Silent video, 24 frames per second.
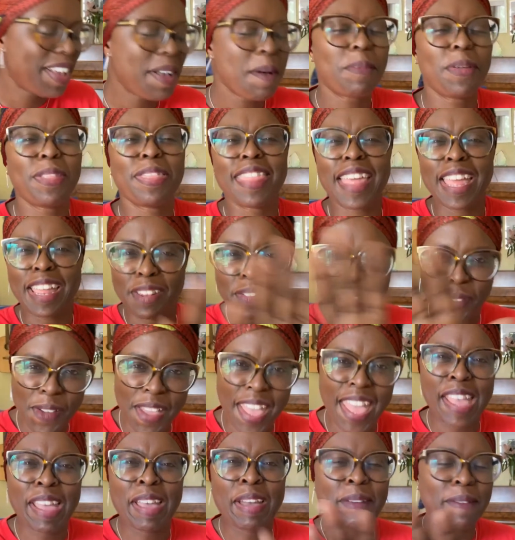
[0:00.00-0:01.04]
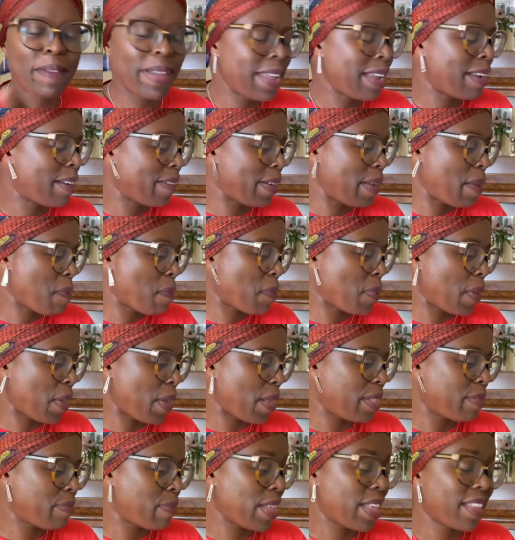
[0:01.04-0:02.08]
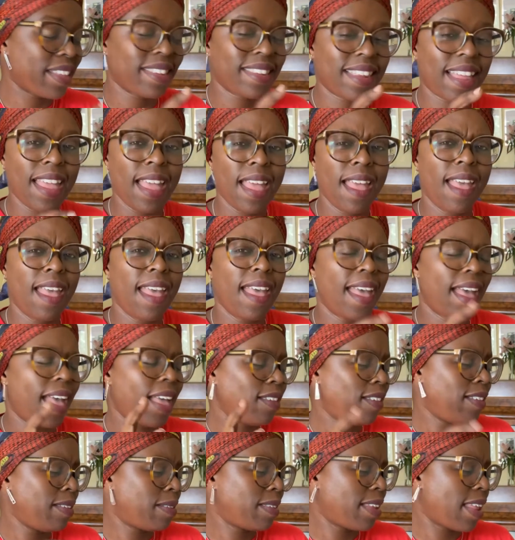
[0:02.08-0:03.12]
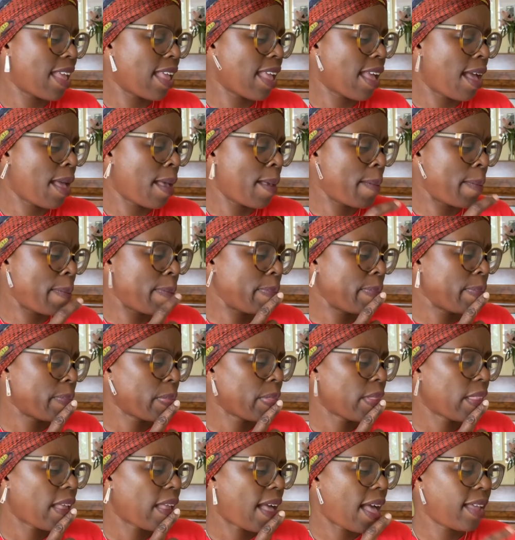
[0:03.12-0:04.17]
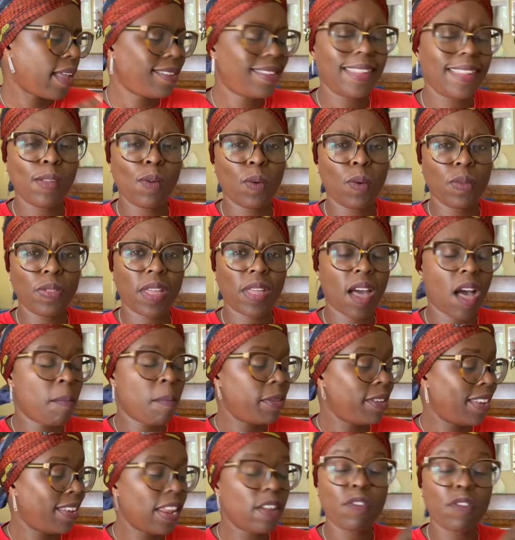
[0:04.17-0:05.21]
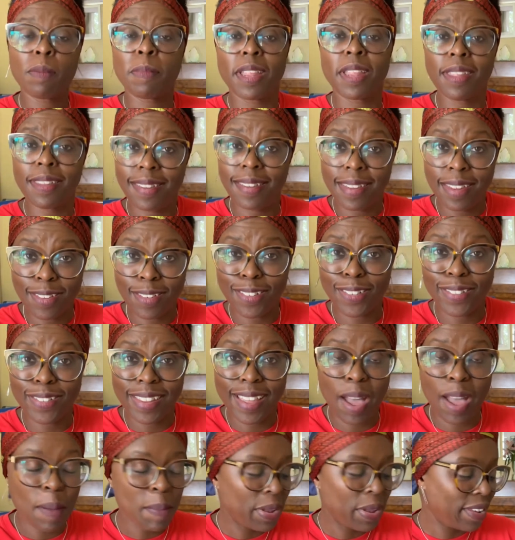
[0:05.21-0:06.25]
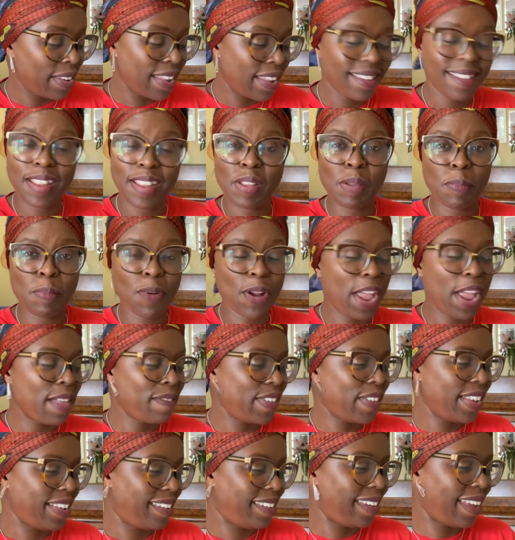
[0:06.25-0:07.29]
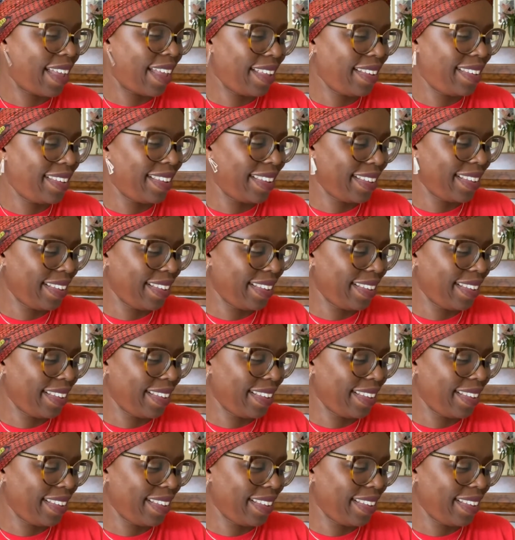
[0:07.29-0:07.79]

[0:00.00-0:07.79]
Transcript: But thanks for echoing, Green Pearl, because I should say I see all the comments, and everybody sees all the comments here. It's not a private chat.